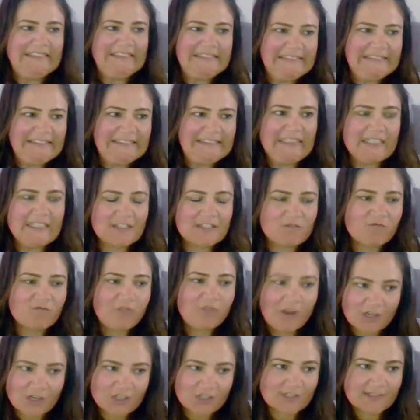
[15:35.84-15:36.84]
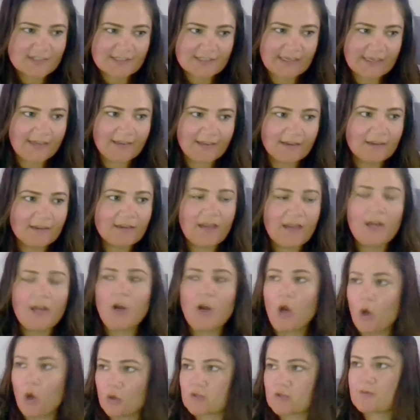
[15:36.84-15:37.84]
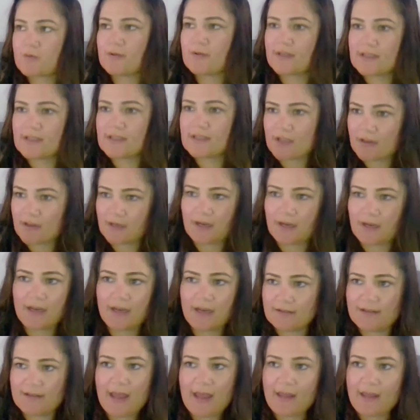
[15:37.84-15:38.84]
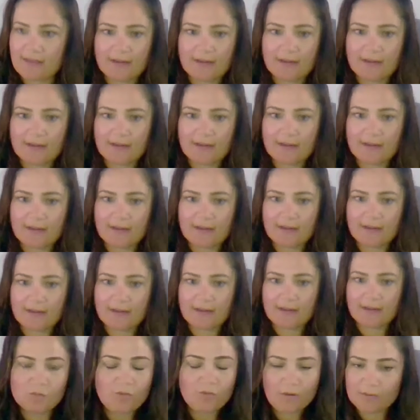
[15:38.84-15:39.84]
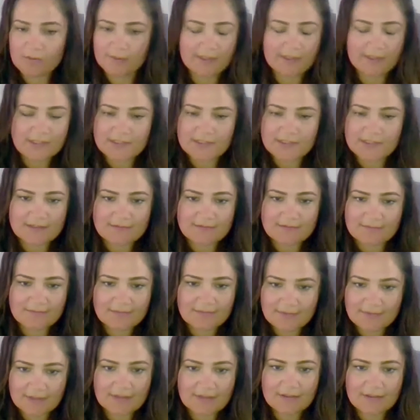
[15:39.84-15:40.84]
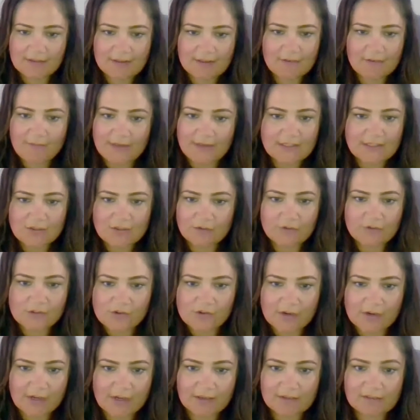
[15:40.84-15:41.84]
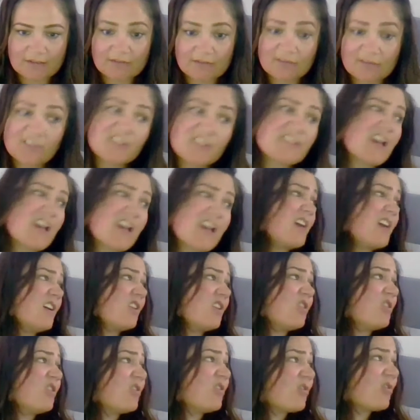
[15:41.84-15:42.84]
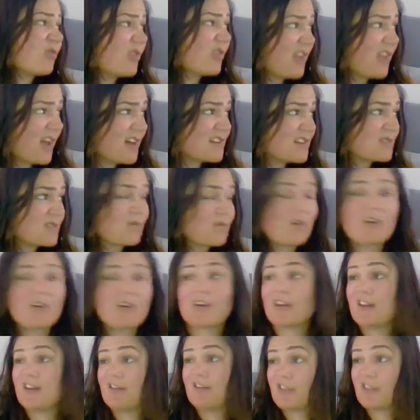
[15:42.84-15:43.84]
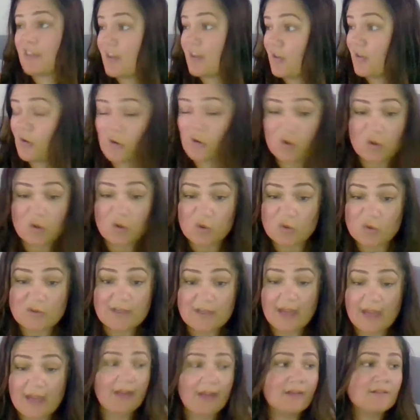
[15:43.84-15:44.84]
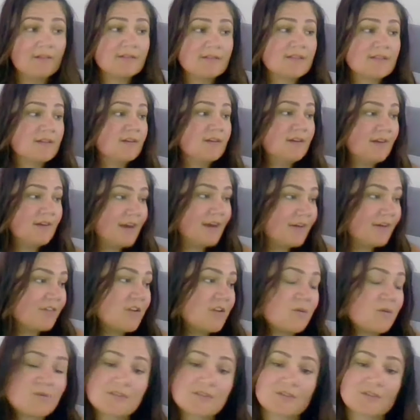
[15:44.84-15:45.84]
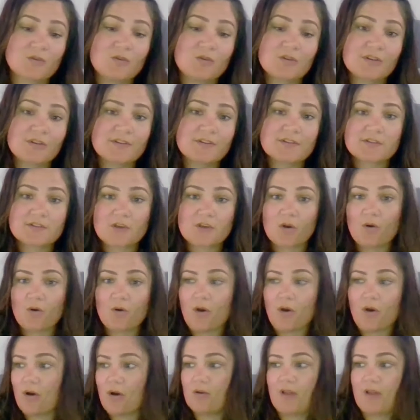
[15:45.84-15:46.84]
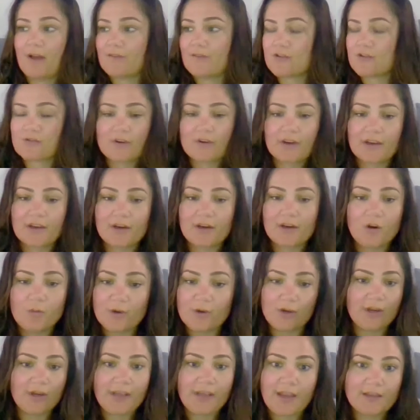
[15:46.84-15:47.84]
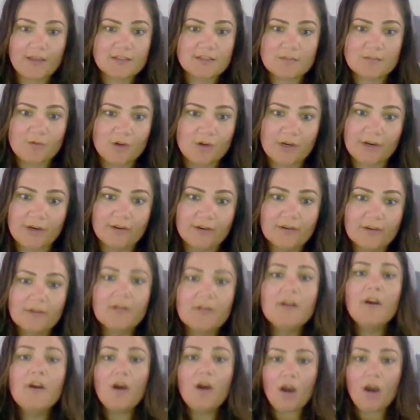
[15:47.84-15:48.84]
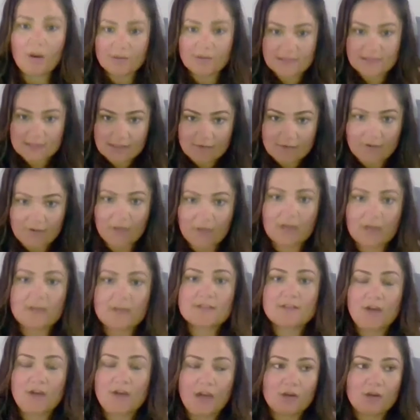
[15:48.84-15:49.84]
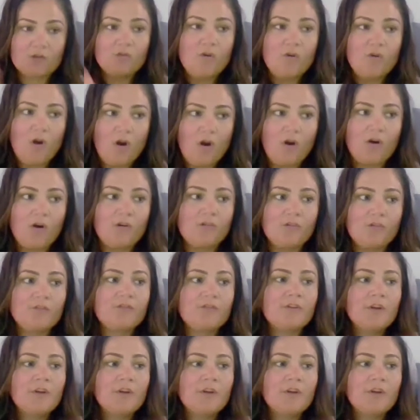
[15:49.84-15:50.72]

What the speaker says: in this rush state, and ultimately so that at the end of the day I could probably just give myself a drink because, hey, I'd gotten through the housework and everything looked good and everything was sorted, so I'll have a drink and I'll be okay tomorrow. I was living in a cycle of,